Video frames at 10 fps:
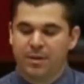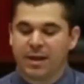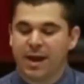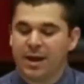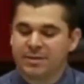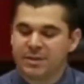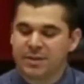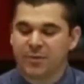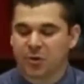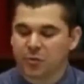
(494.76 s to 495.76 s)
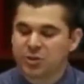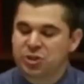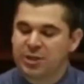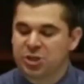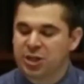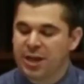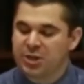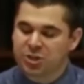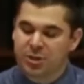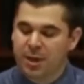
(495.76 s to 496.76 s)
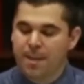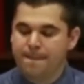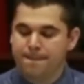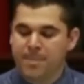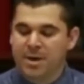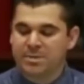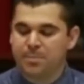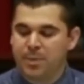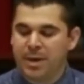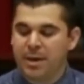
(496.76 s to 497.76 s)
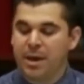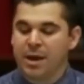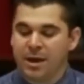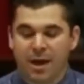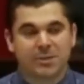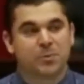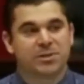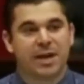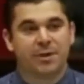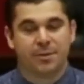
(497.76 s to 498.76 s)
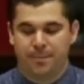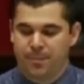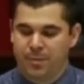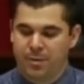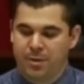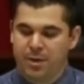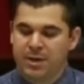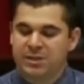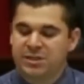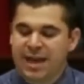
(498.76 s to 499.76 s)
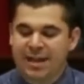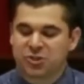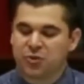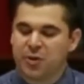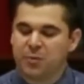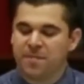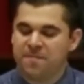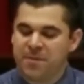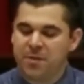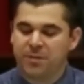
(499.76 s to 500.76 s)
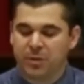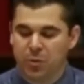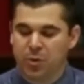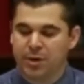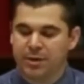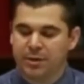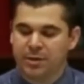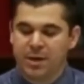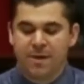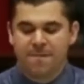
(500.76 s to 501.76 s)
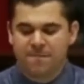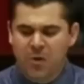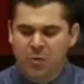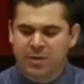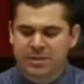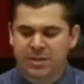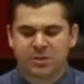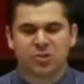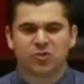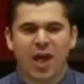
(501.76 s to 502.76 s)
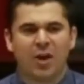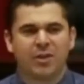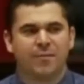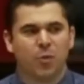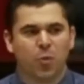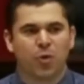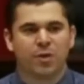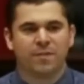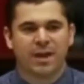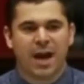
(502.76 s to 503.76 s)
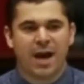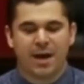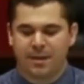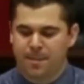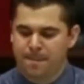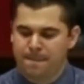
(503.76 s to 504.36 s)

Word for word: The content of a Christian education must be gospel-centered, saturated with the fear of the Lord, focused on the centrality of the Word of God,